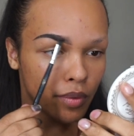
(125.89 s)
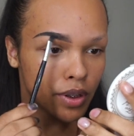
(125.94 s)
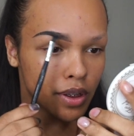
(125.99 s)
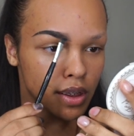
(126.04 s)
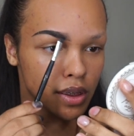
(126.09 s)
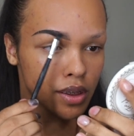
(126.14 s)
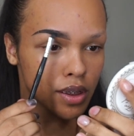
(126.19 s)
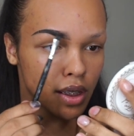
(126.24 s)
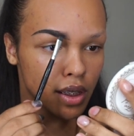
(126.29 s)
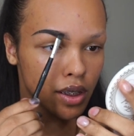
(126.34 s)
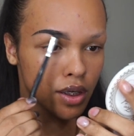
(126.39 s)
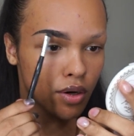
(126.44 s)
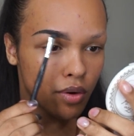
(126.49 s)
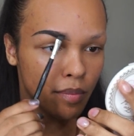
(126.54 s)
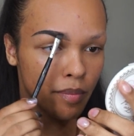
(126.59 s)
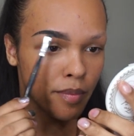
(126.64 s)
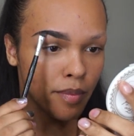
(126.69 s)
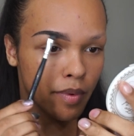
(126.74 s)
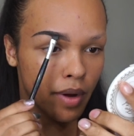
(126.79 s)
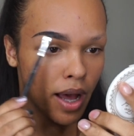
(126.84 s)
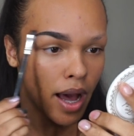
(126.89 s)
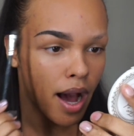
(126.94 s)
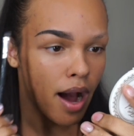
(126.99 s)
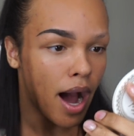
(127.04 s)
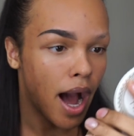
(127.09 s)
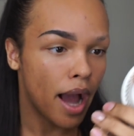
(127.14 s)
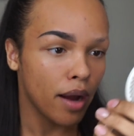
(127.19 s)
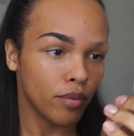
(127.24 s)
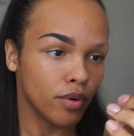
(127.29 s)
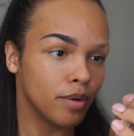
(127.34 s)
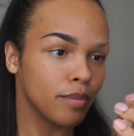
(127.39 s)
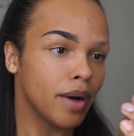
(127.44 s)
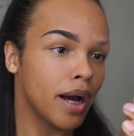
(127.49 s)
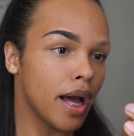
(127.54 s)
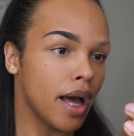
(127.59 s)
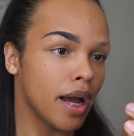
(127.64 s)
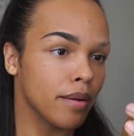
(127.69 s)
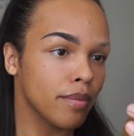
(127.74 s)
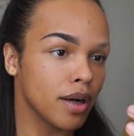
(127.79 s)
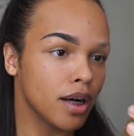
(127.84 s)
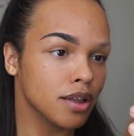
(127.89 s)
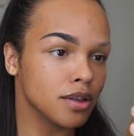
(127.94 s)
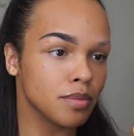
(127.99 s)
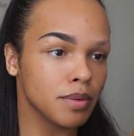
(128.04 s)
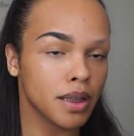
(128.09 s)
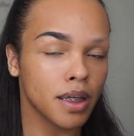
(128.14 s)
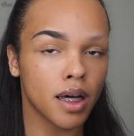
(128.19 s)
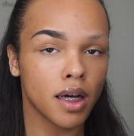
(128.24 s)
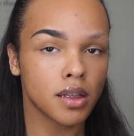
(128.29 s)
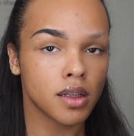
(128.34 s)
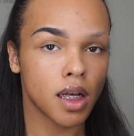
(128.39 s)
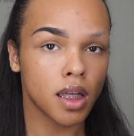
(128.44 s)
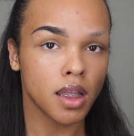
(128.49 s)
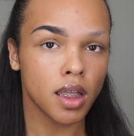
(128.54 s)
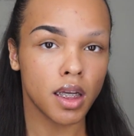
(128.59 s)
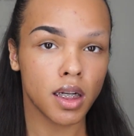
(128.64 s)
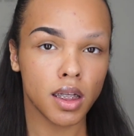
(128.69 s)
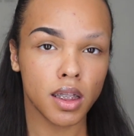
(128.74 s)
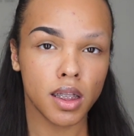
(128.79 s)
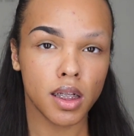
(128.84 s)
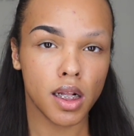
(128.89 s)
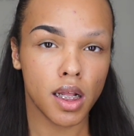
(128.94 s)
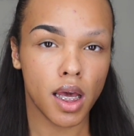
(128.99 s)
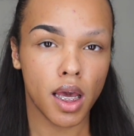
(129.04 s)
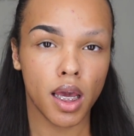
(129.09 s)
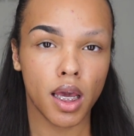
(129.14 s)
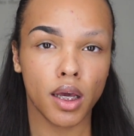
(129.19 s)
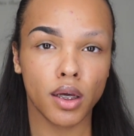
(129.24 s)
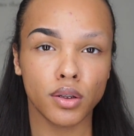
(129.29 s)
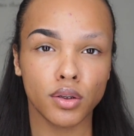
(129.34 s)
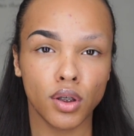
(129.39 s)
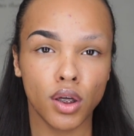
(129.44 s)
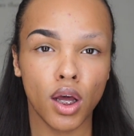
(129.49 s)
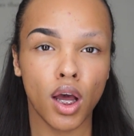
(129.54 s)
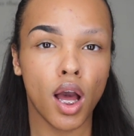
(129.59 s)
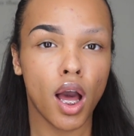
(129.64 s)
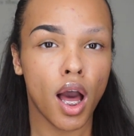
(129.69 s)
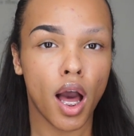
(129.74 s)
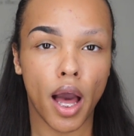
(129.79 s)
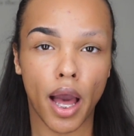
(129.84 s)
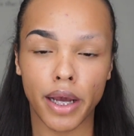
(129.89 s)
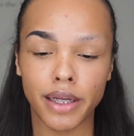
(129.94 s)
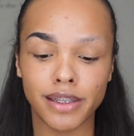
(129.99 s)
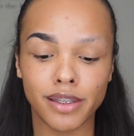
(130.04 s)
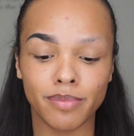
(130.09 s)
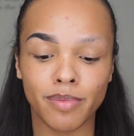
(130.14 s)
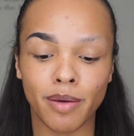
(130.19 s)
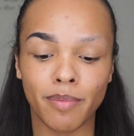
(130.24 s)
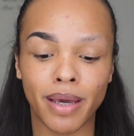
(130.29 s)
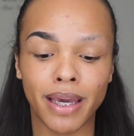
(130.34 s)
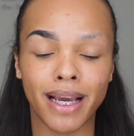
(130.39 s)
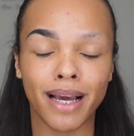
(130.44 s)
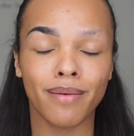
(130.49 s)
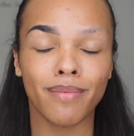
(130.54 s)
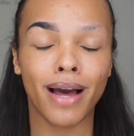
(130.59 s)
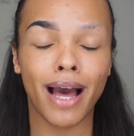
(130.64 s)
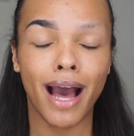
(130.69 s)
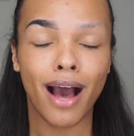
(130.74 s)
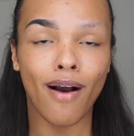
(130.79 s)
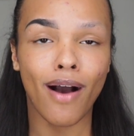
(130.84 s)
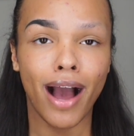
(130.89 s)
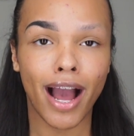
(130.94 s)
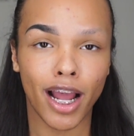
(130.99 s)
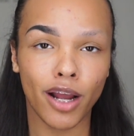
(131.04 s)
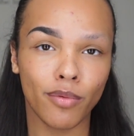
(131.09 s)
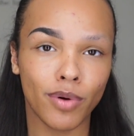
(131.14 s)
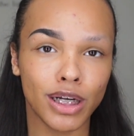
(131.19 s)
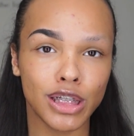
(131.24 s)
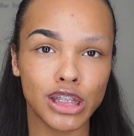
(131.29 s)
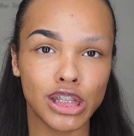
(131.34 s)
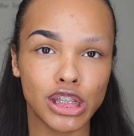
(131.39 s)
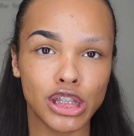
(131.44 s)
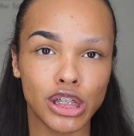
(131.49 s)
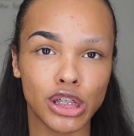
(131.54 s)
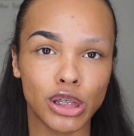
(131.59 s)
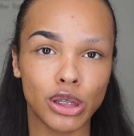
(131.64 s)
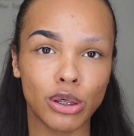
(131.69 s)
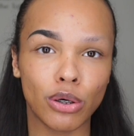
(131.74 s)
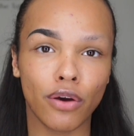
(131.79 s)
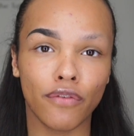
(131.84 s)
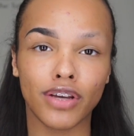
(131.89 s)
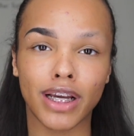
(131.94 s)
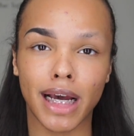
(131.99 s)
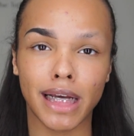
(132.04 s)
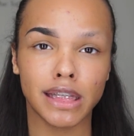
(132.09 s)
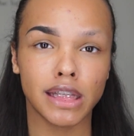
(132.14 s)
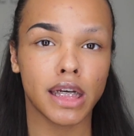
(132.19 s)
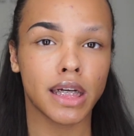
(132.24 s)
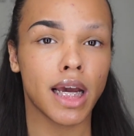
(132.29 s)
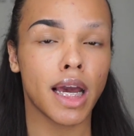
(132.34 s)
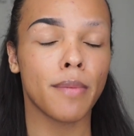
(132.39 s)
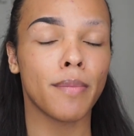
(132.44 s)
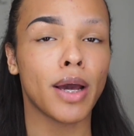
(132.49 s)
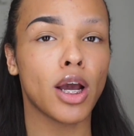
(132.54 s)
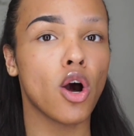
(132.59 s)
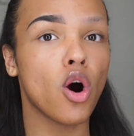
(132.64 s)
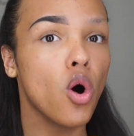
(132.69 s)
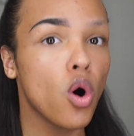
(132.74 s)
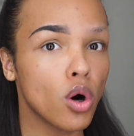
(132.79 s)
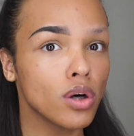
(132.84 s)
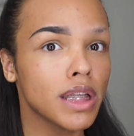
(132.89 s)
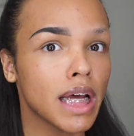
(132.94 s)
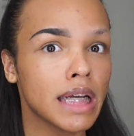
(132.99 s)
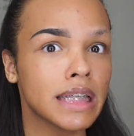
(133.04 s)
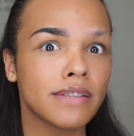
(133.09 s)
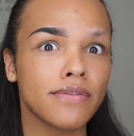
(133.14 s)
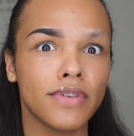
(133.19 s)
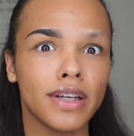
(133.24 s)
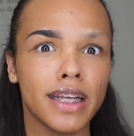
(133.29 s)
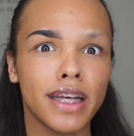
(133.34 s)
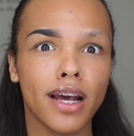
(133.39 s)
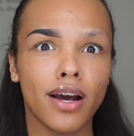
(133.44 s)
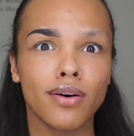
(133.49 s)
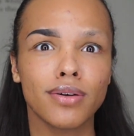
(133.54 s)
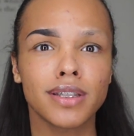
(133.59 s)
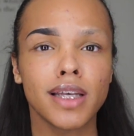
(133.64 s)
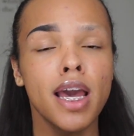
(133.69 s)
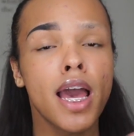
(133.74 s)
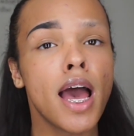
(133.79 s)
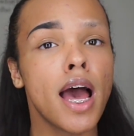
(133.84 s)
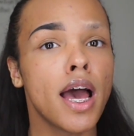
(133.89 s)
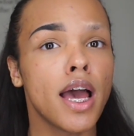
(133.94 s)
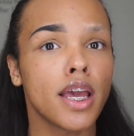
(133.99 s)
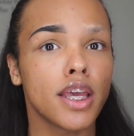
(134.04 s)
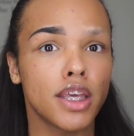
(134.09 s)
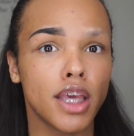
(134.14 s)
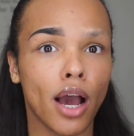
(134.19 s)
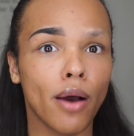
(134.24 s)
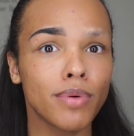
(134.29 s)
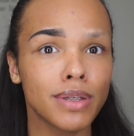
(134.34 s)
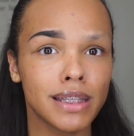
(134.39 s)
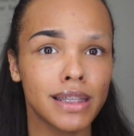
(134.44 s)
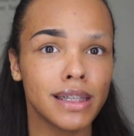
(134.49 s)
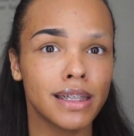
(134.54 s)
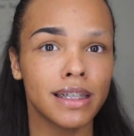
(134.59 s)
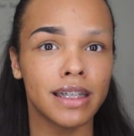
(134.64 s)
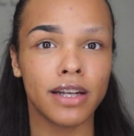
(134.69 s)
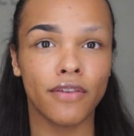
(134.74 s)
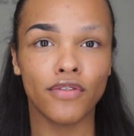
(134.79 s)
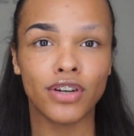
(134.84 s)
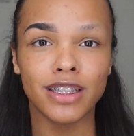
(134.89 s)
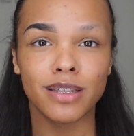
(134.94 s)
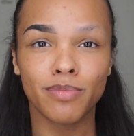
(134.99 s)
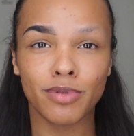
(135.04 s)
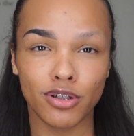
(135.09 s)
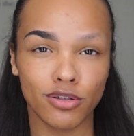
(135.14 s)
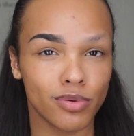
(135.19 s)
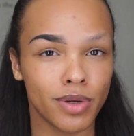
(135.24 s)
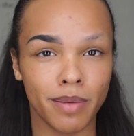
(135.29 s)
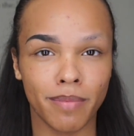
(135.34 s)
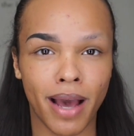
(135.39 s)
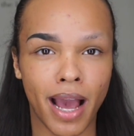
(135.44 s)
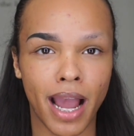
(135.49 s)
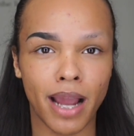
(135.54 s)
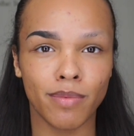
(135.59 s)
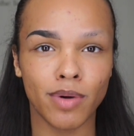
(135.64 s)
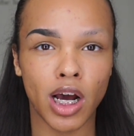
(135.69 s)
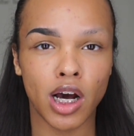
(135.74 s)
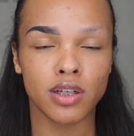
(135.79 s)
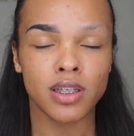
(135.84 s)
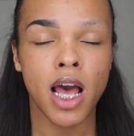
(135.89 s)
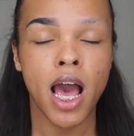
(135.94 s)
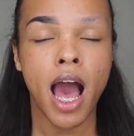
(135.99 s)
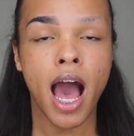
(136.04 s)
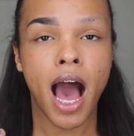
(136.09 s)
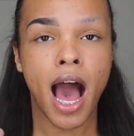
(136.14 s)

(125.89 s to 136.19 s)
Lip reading: we're just gonna go how I want my eyebrows, because at the end of the day, I do my makeup how I want to. If you guys look at my old ass videos, y'all will see the difference between my eyebrows.